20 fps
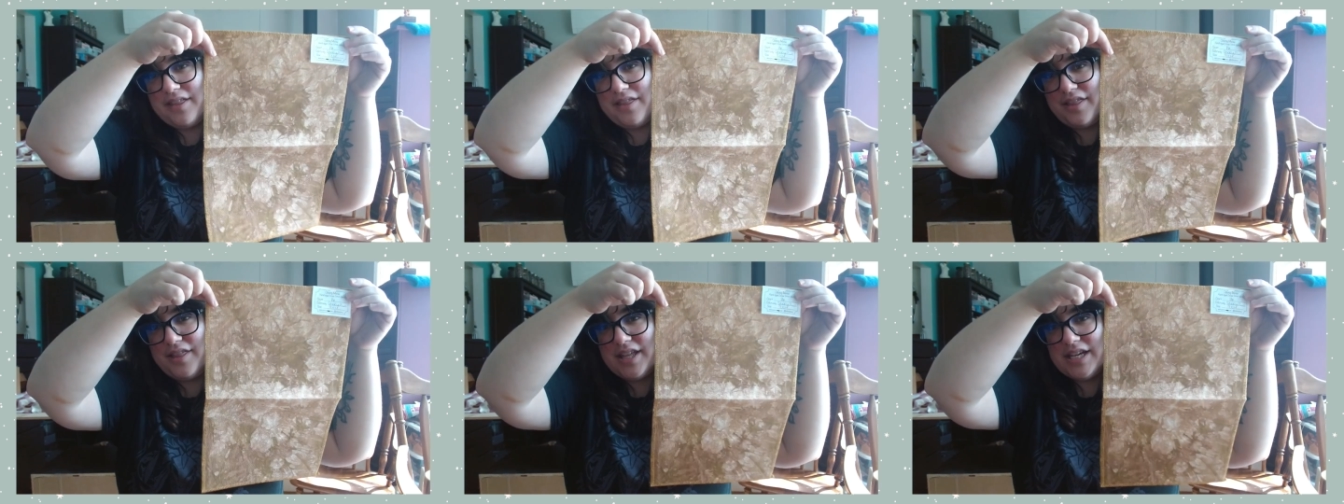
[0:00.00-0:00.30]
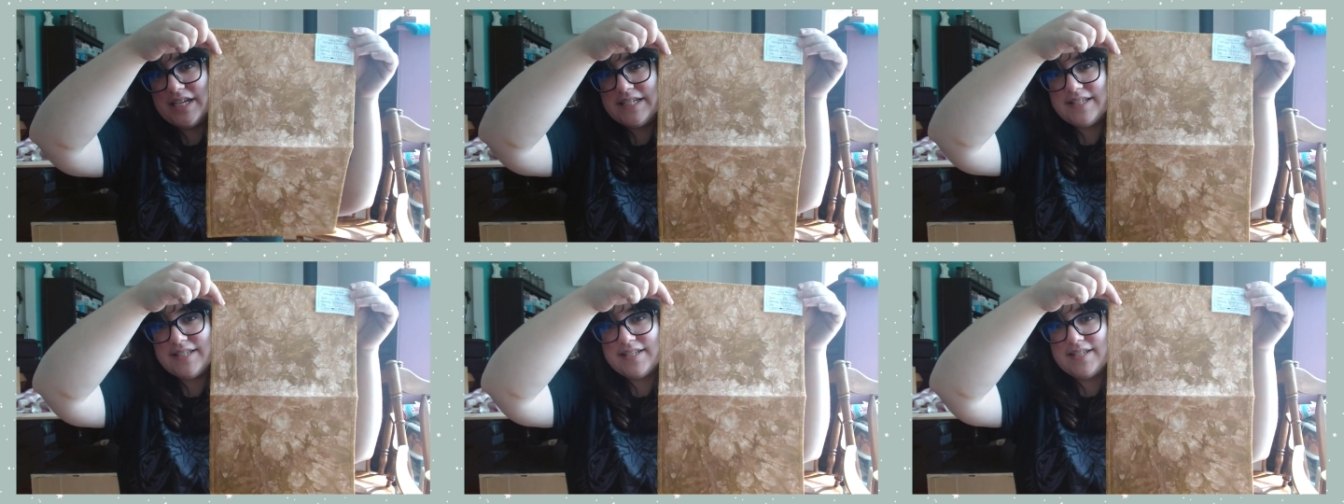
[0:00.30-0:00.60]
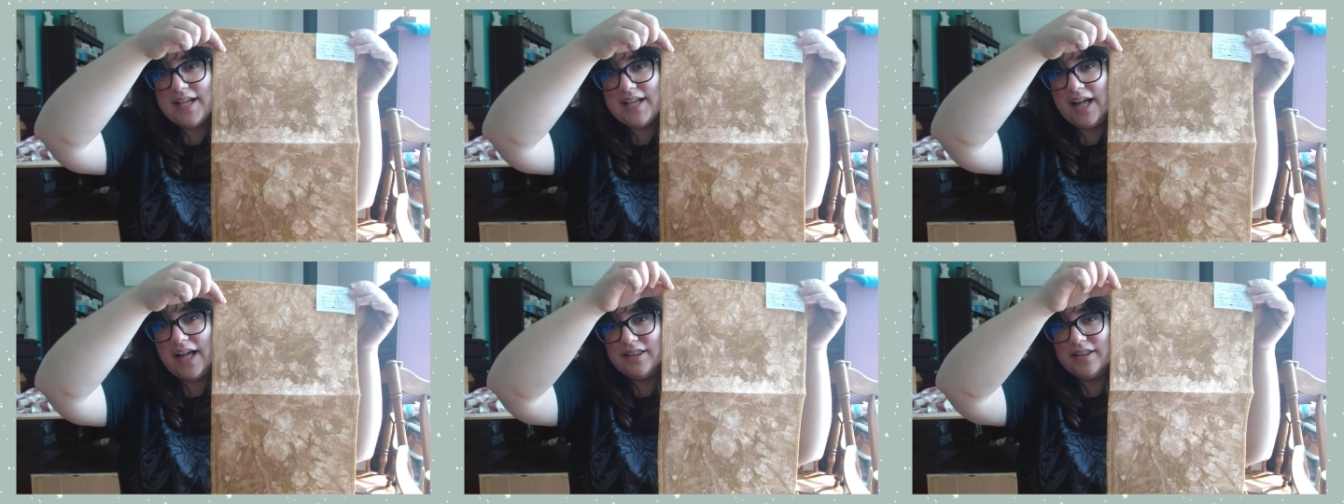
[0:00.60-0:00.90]

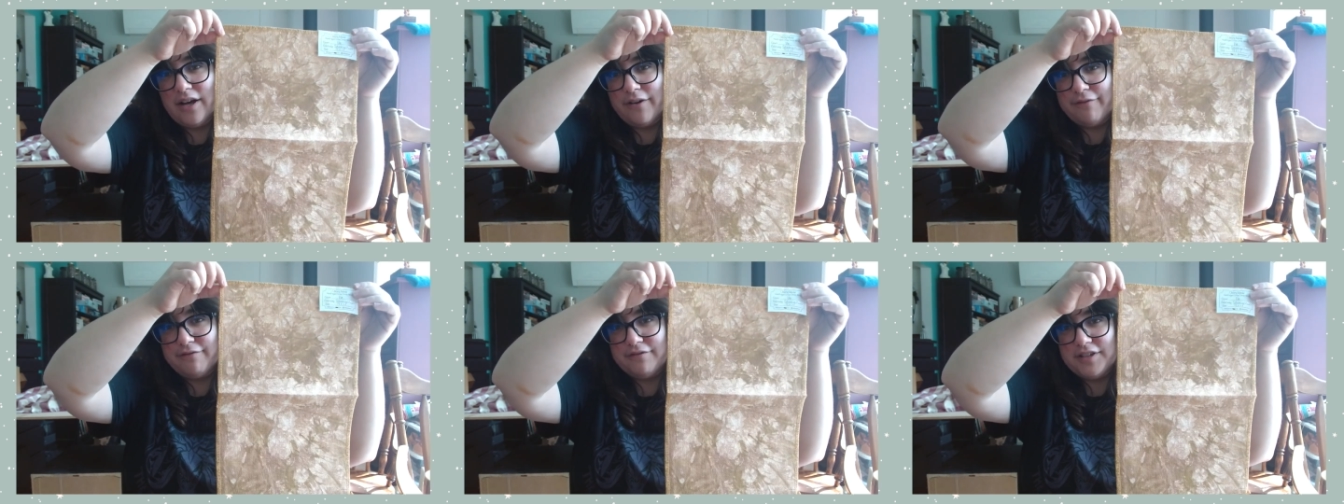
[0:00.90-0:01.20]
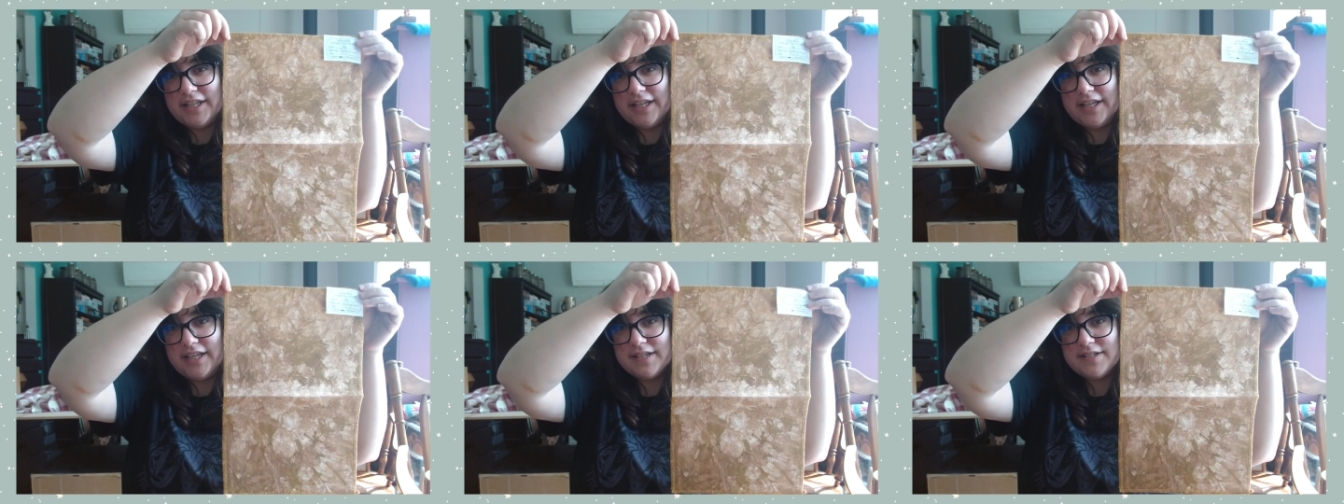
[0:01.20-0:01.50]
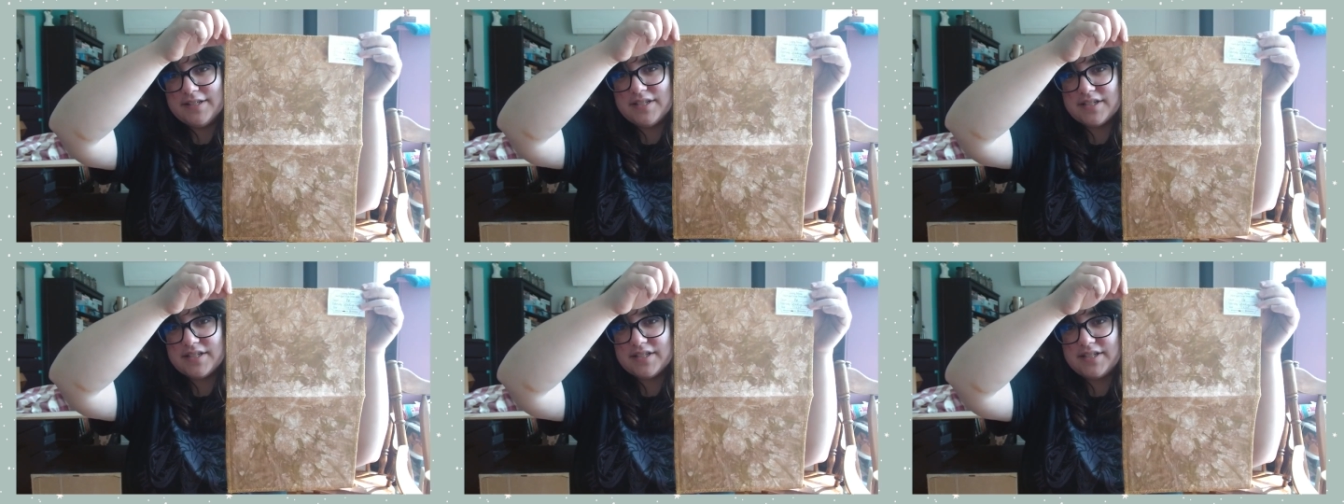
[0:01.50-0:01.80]
this lovely
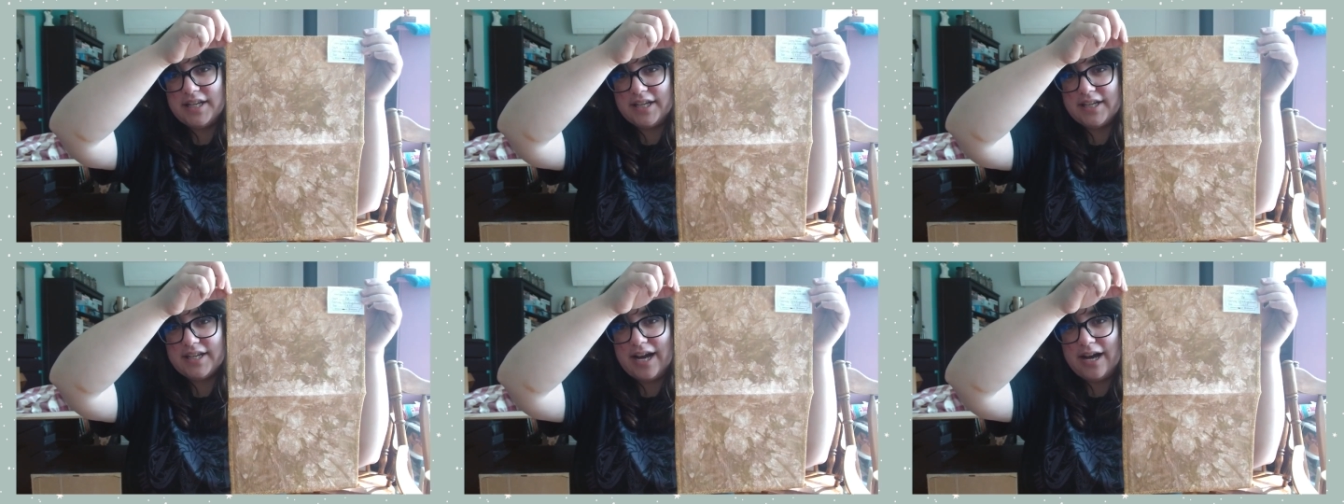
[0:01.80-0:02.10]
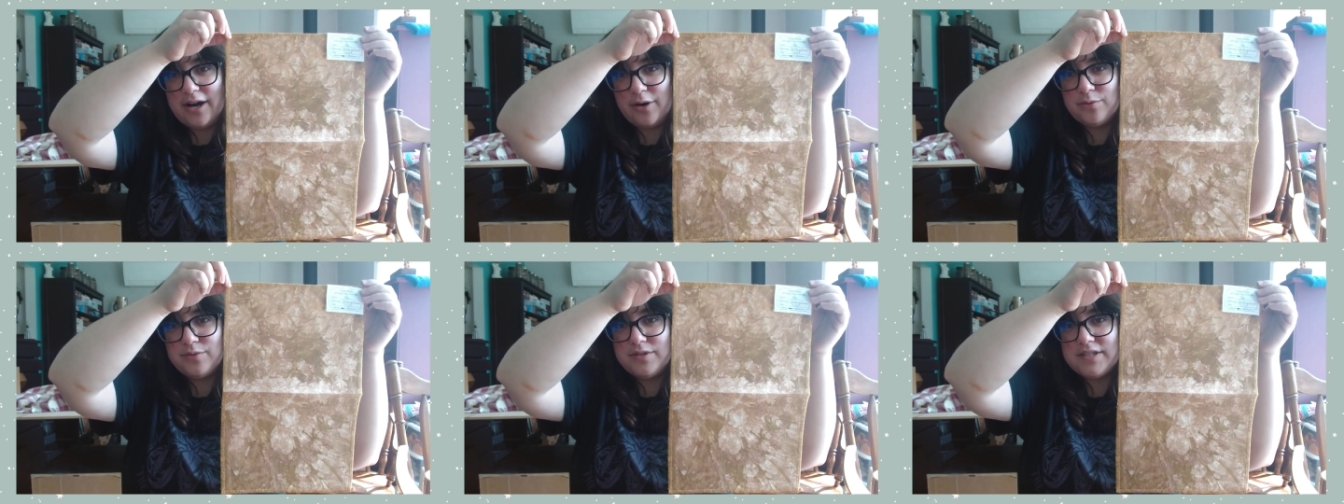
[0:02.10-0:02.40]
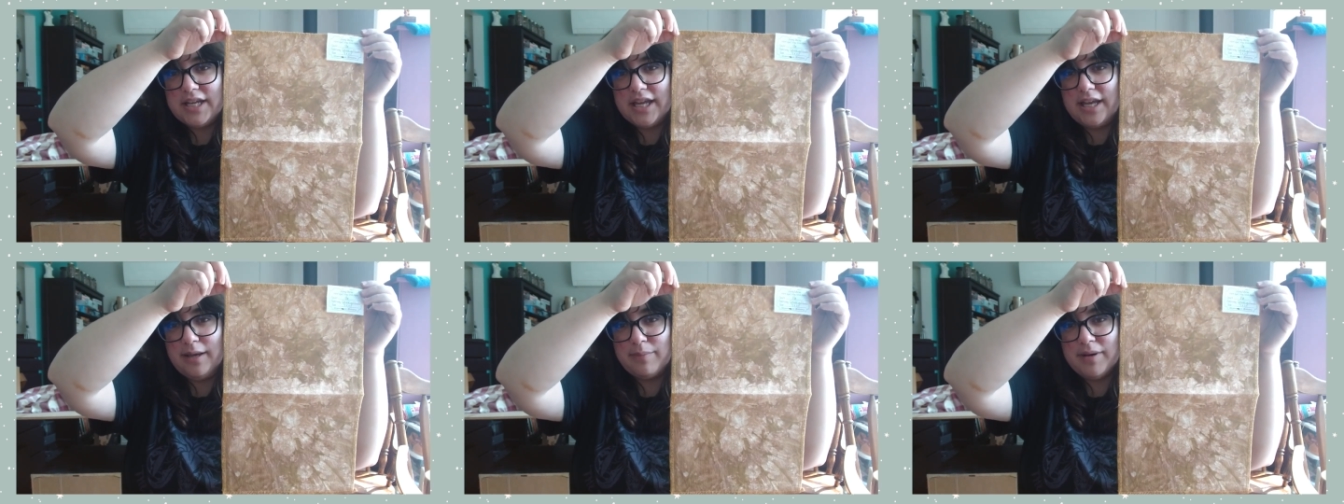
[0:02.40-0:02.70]
16-count
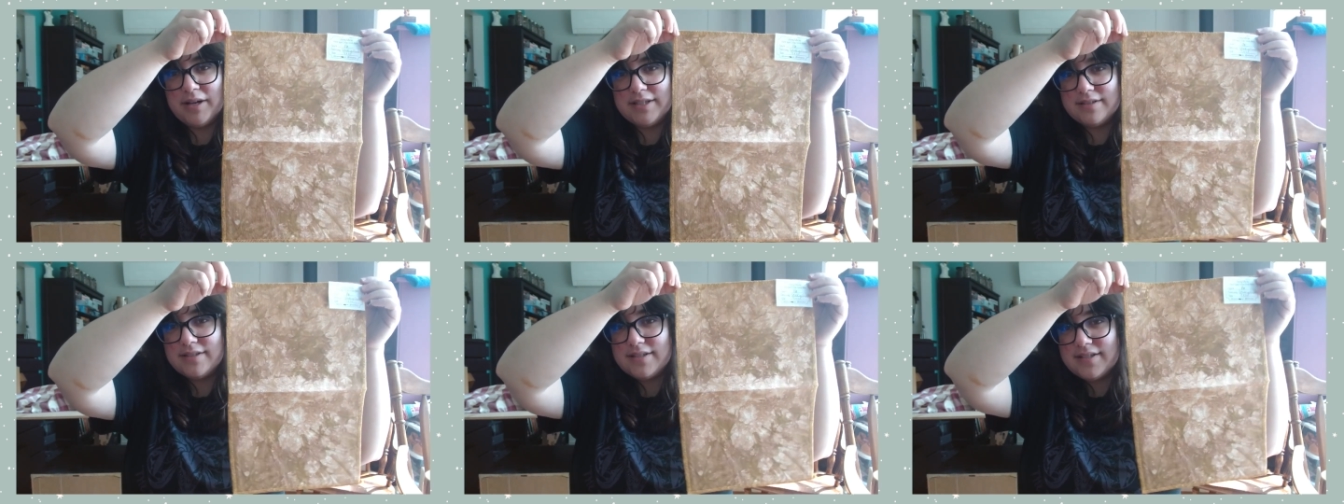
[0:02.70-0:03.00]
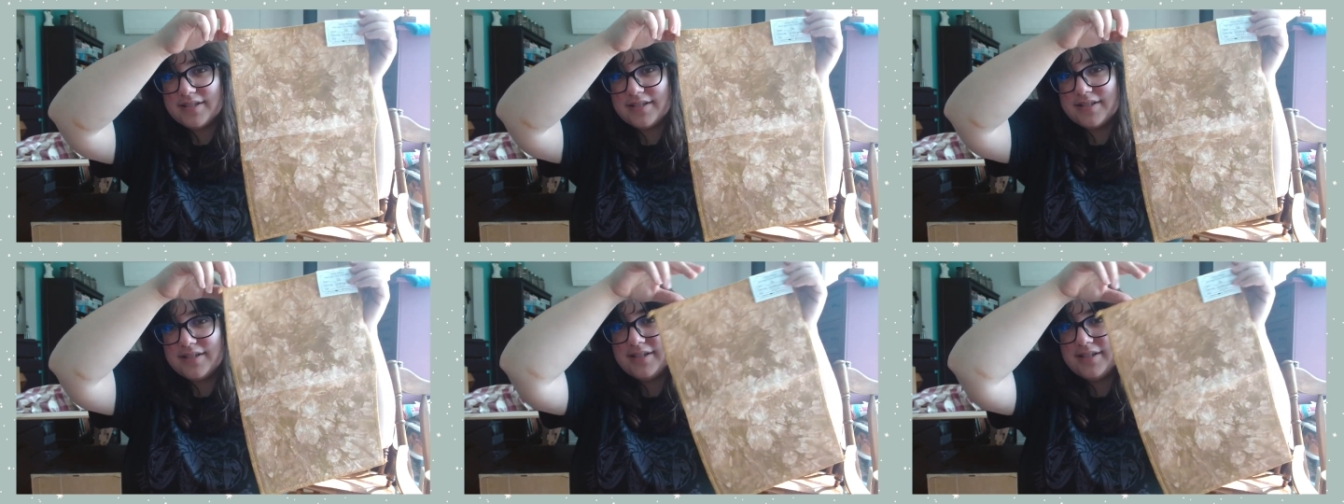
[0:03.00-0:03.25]
sticky buns.